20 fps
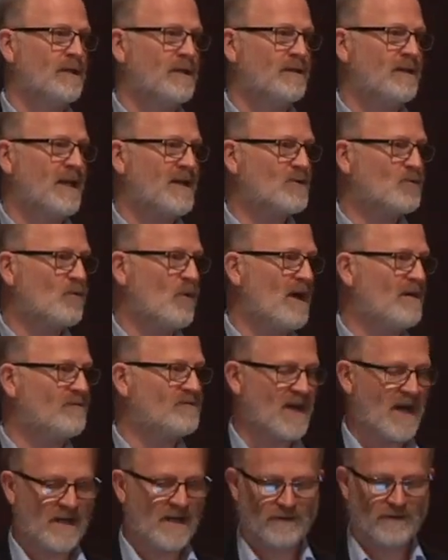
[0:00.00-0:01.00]
That is why I've
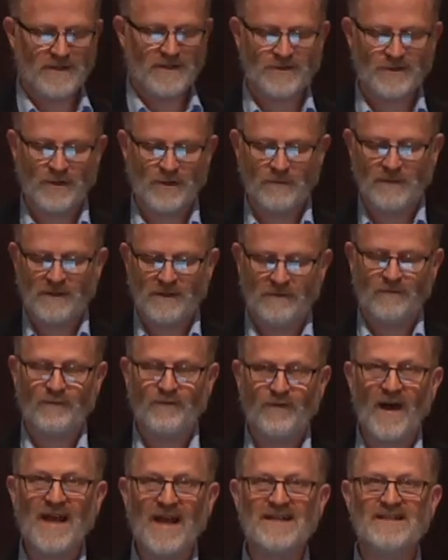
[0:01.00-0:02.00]
titled this sermon,
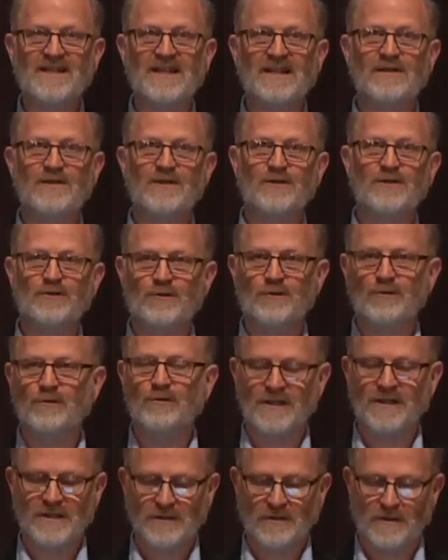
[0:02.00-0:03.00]
Finding the
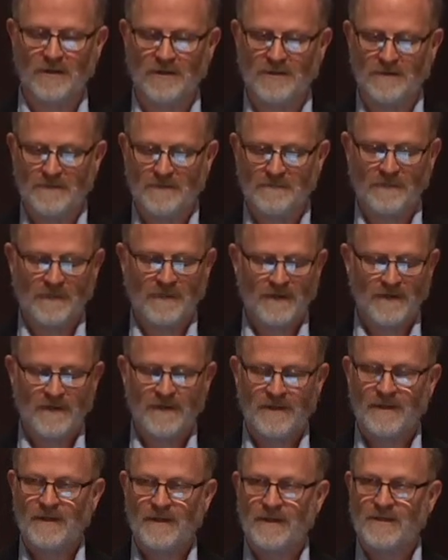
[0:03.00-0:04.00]
Truly Good.
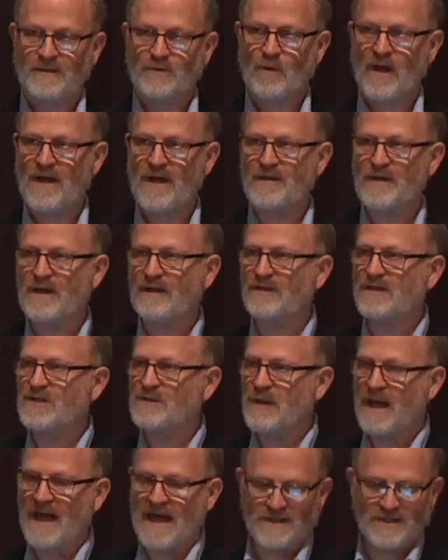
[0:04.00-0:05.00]
That's why I think this
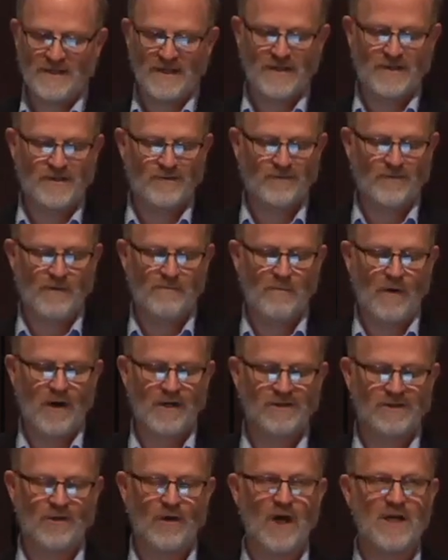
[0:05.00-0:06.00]
passage from
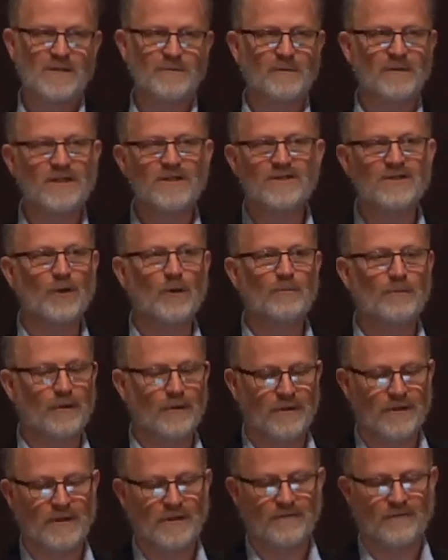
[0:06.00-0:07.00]
Mark's Gospel is so
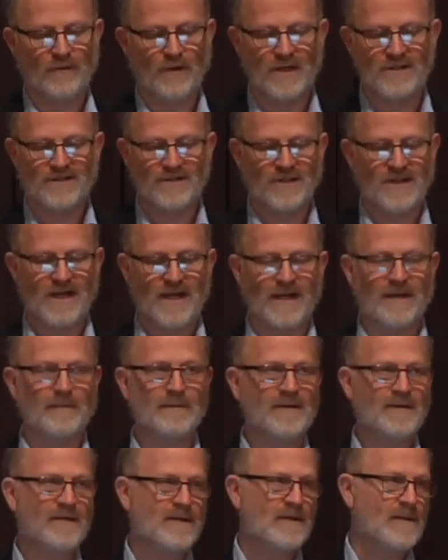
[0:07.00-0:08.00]
pertinent for us today.
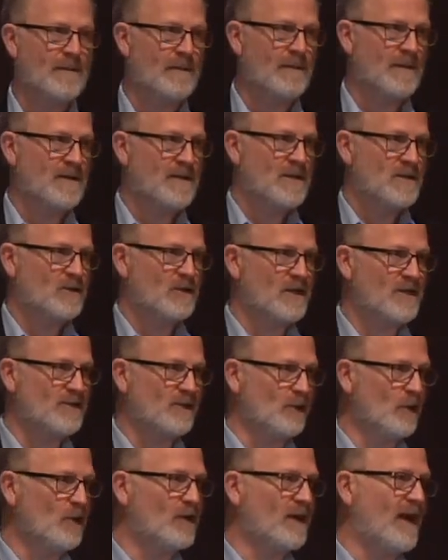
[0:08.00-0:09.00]
So let's
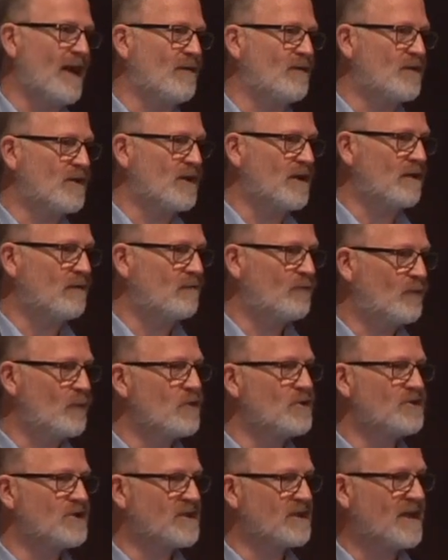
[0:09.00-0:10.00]
look at the
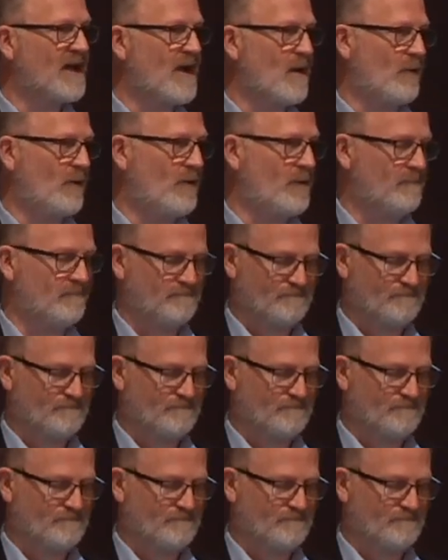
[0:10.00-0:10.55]
first encounter.